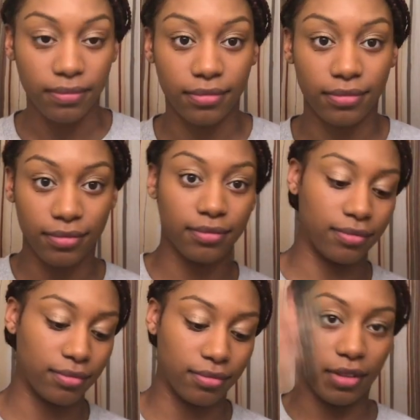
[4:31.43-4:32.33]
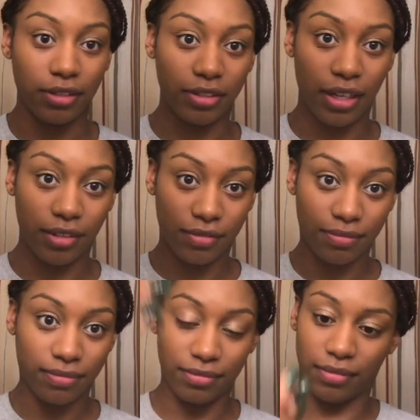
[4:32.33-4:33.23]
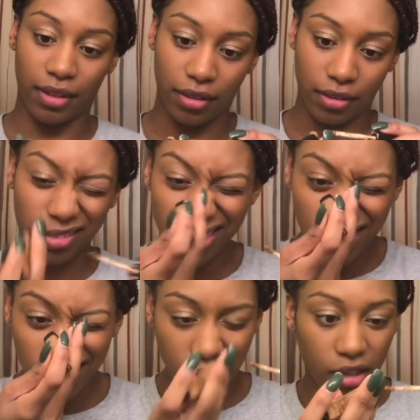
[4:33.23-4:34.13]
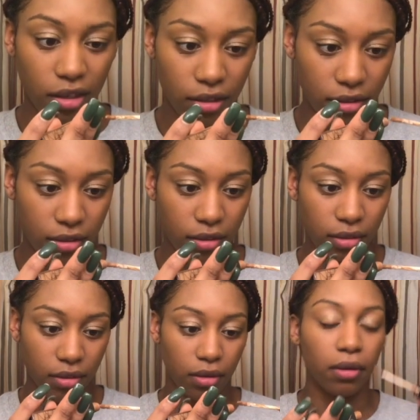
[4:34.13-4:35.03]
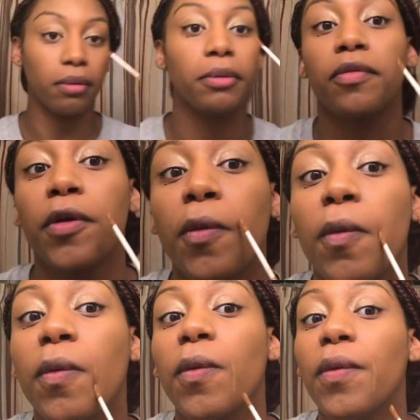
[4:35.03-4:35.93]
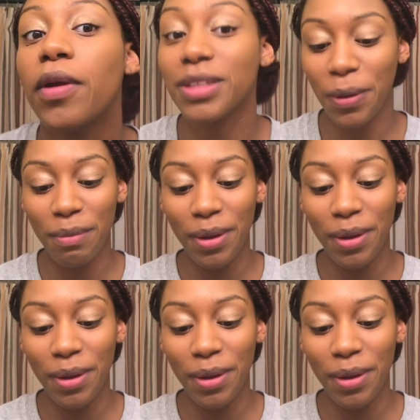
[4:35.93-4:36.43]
Come on over, baby. Come over, come on over.